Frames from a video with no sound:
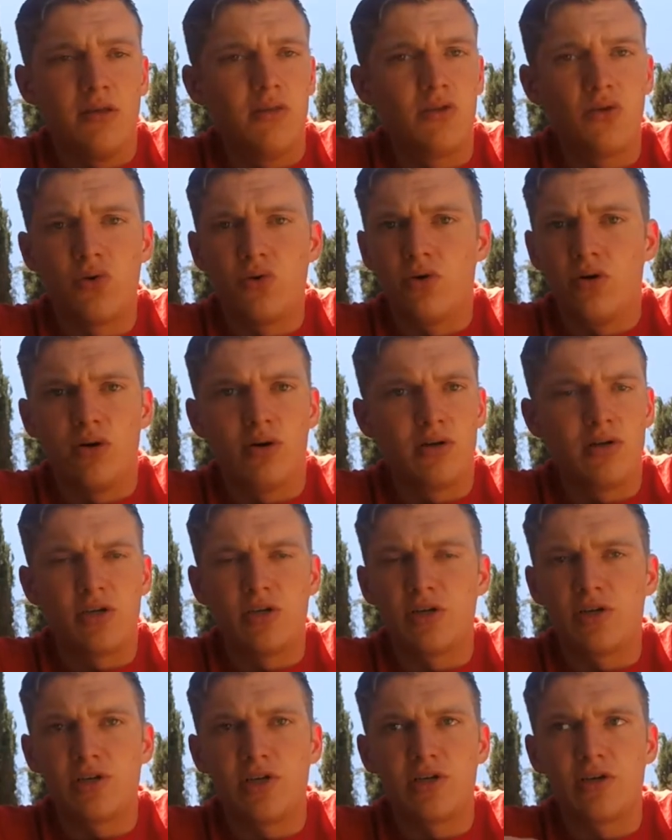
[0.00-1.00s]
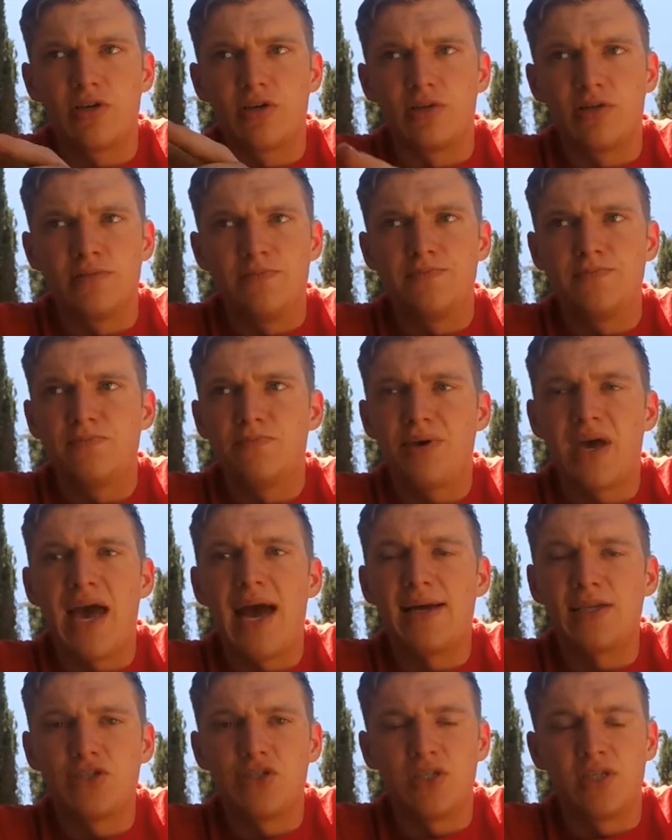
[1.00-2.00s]
your
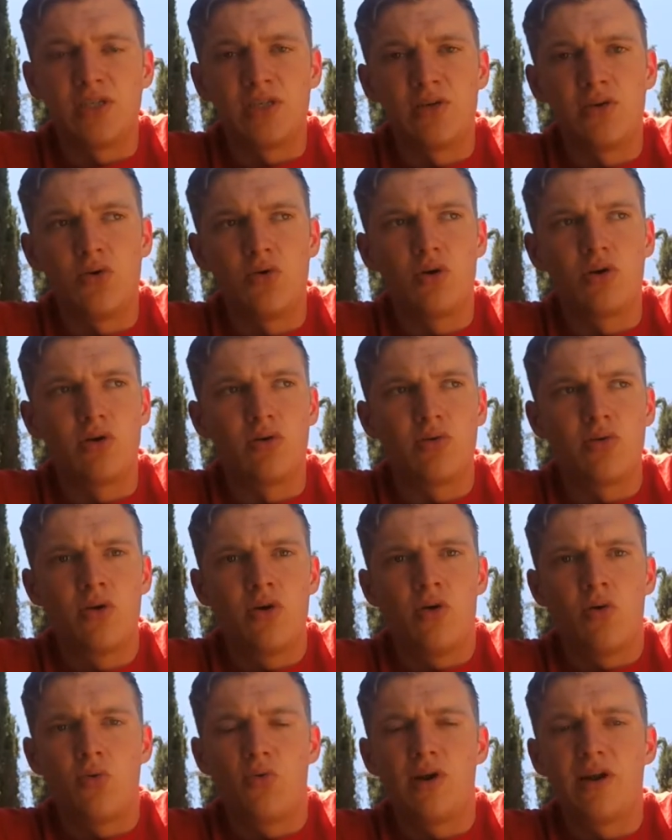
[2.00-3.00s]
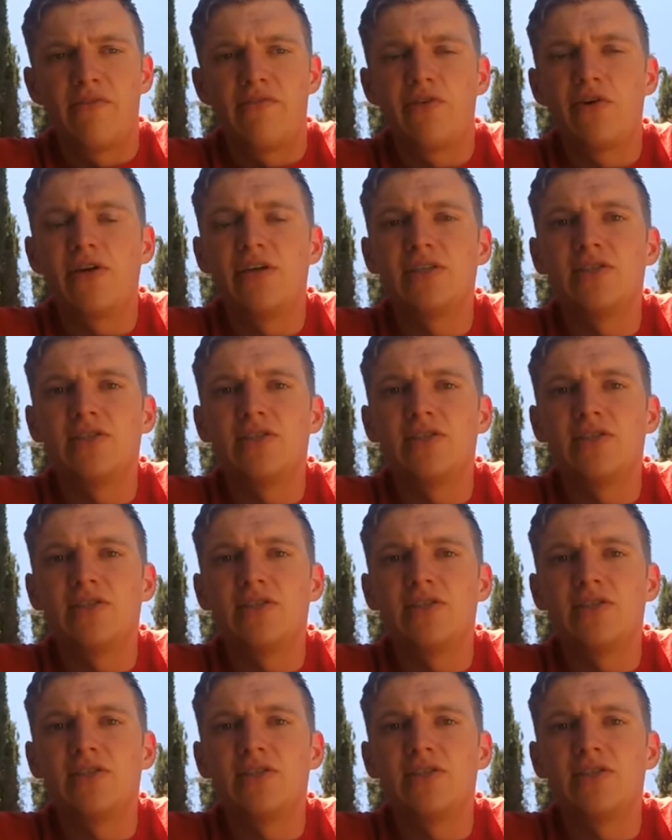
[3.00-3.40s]
passion or whatever it